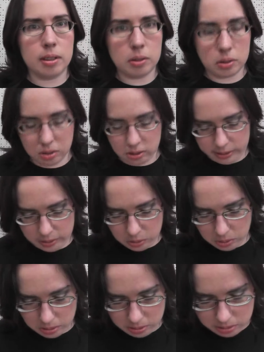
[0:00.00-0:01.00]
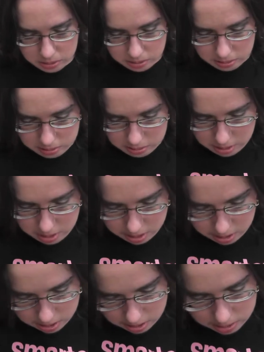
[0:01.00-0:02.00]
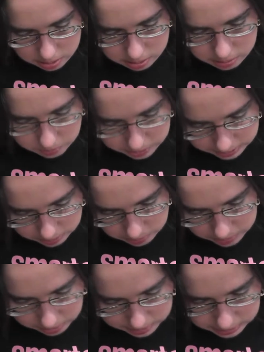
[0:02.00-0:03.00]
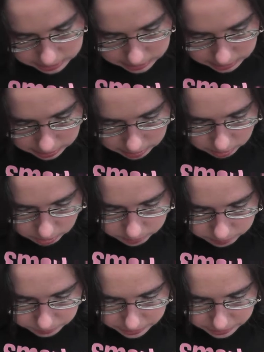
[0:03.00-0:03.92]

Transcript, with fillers: a girly girl. Uh, let's see what else is in here.